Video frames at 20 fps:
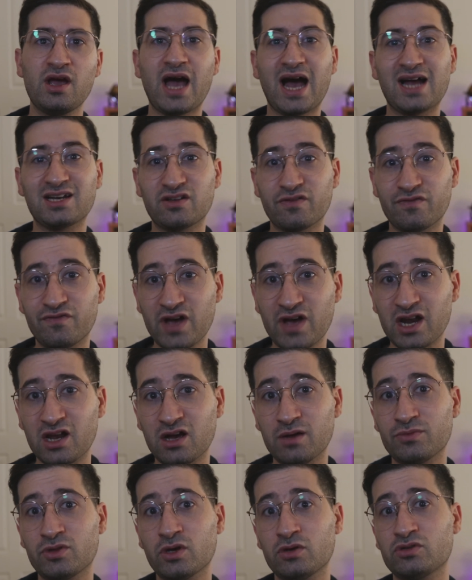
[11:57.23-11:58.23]
and
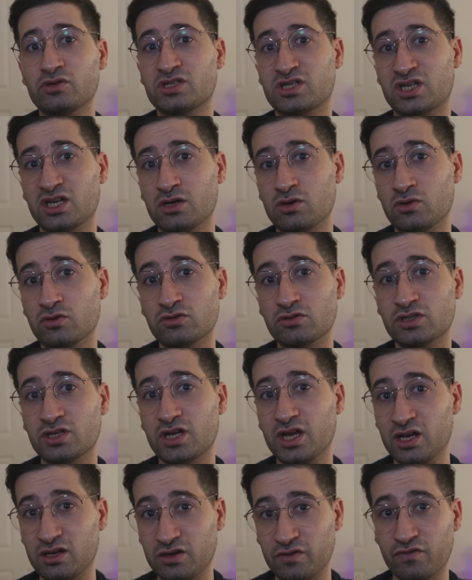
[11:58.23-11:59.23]
develop those
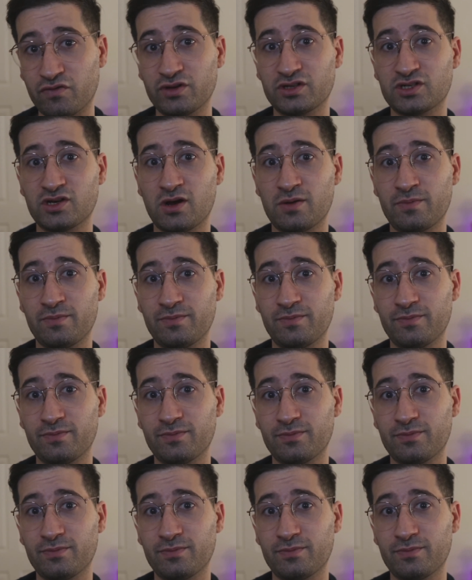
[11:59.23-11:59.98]
skills in your free time.